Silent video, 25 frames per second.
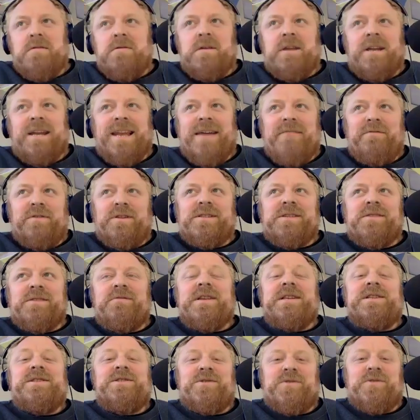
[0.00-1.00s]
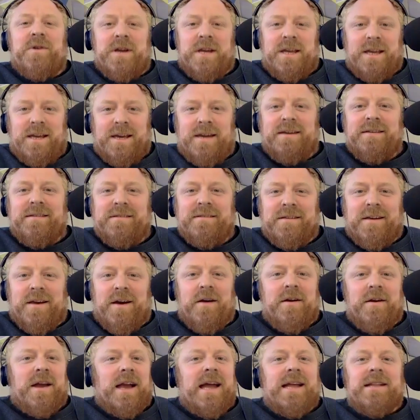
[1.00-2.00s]
levels of intrigue
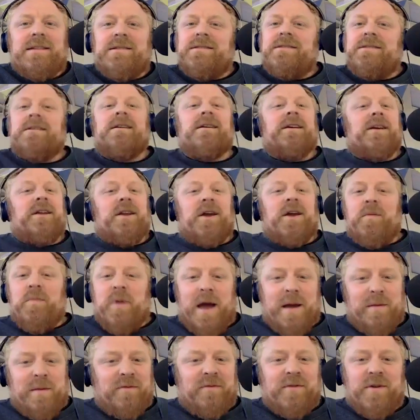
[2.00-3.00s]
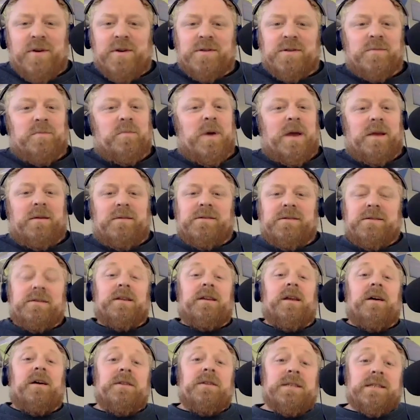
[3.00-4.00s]
going into pay-per-views and big
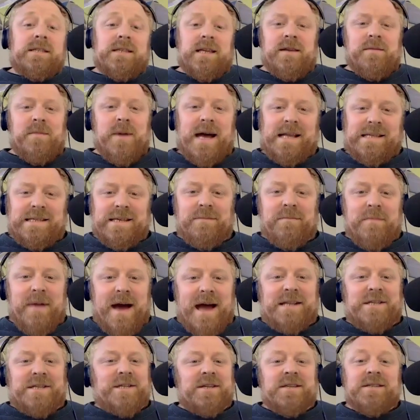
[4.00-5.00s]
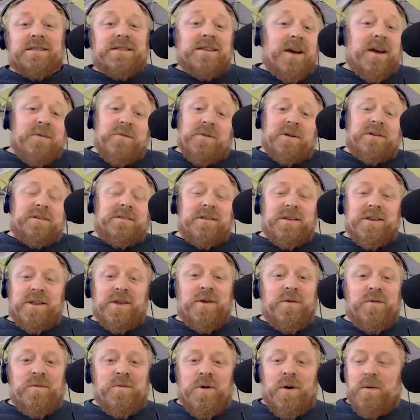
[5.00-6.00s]
these cinematic matches. No one
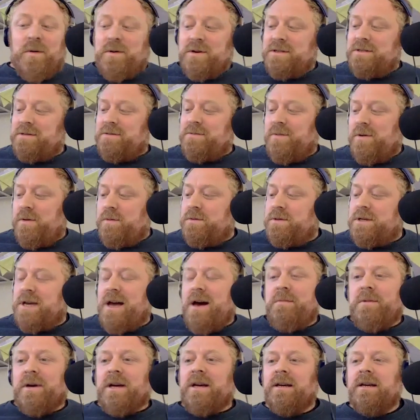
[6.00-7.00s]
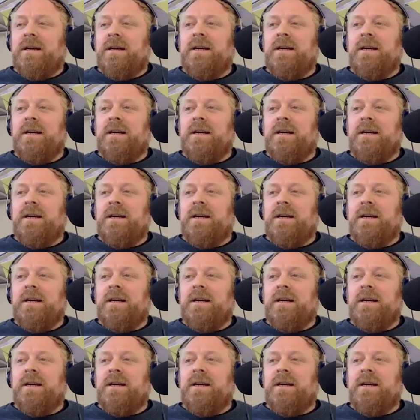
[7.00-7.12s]
knew what was coming,